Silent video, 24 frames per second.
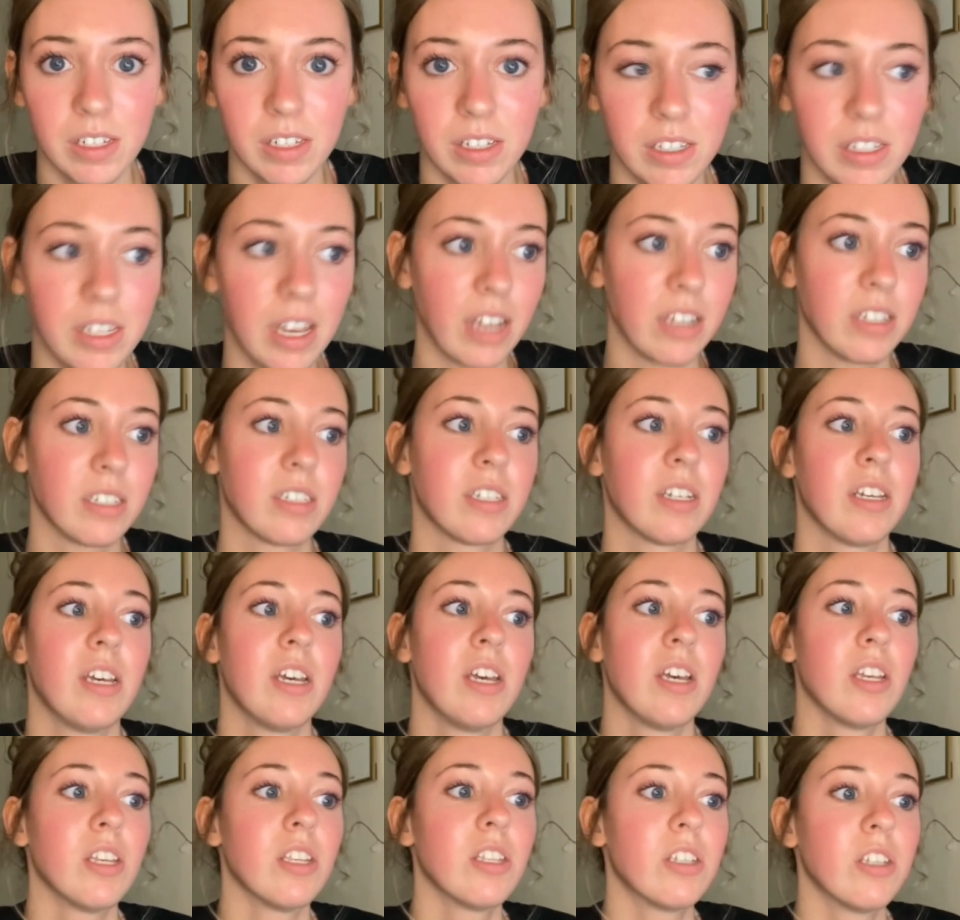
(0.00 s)
yes.
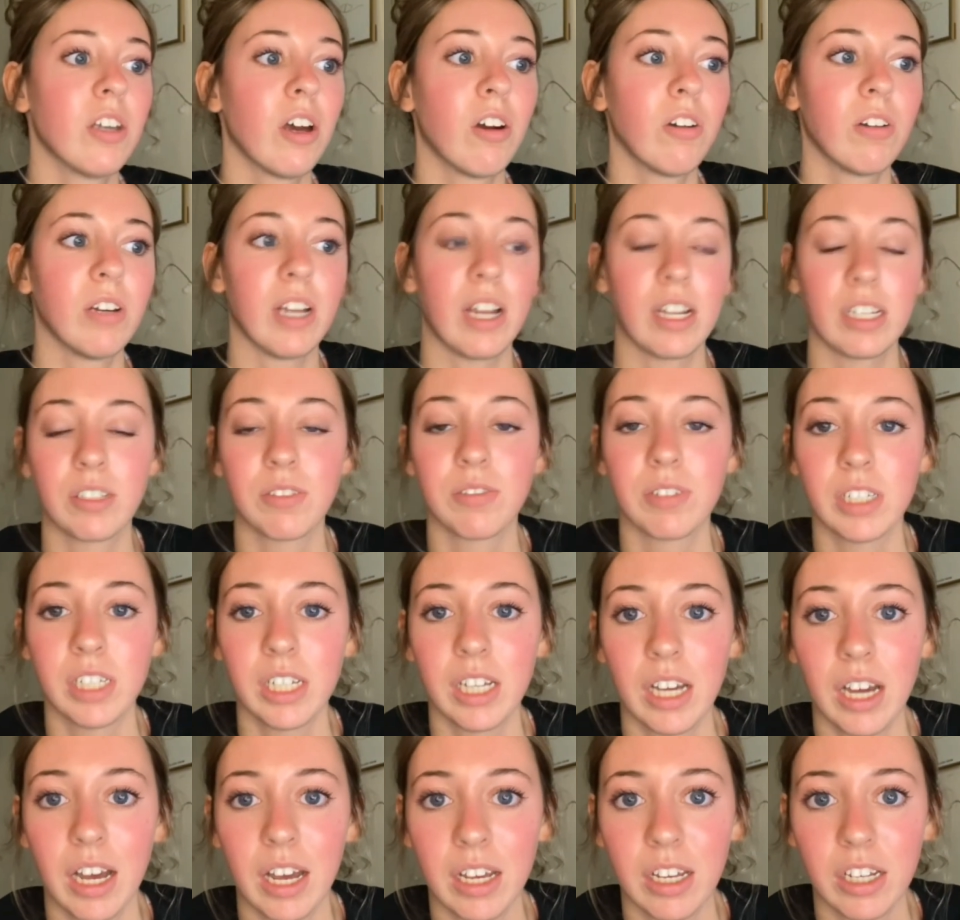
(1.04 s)
So it has a really
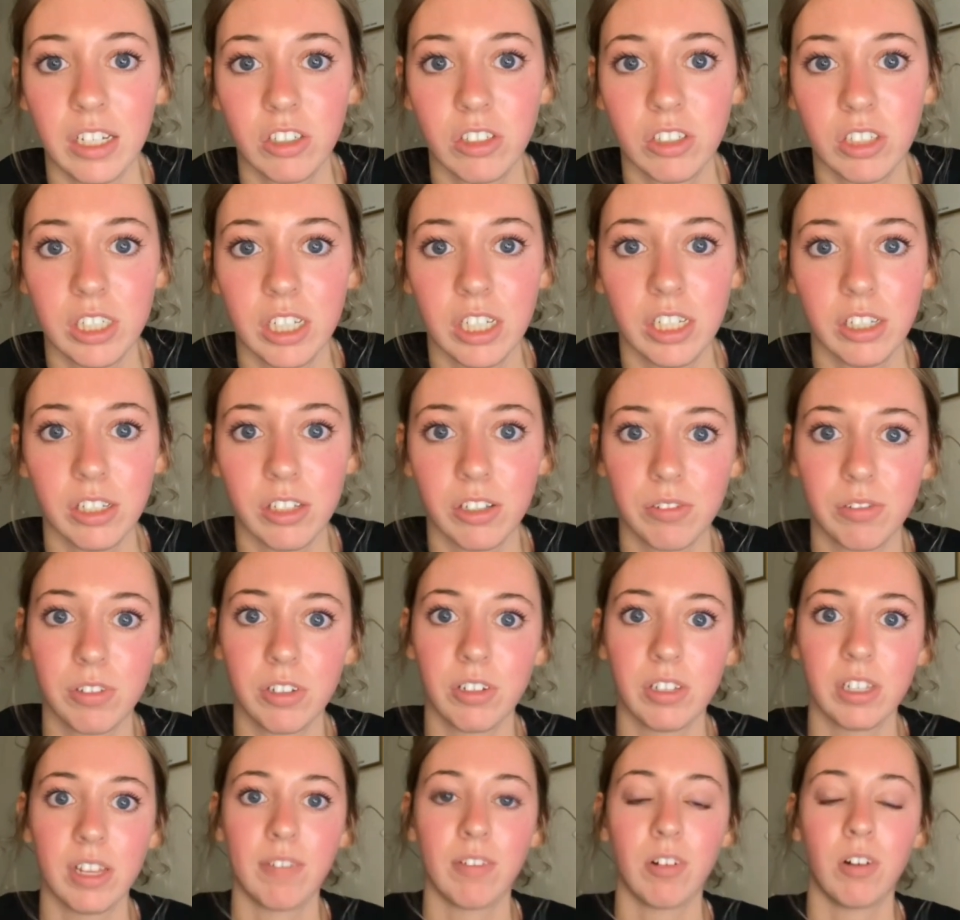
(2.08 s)
high extracellular
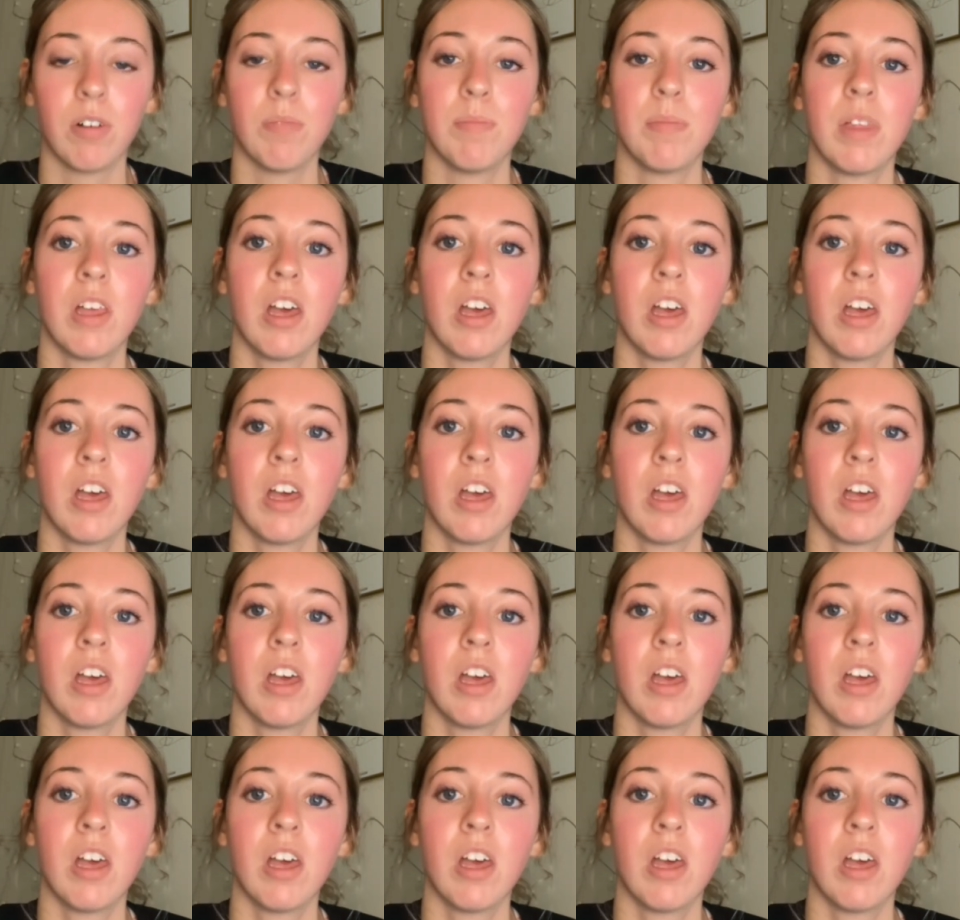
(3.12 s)
fluid level.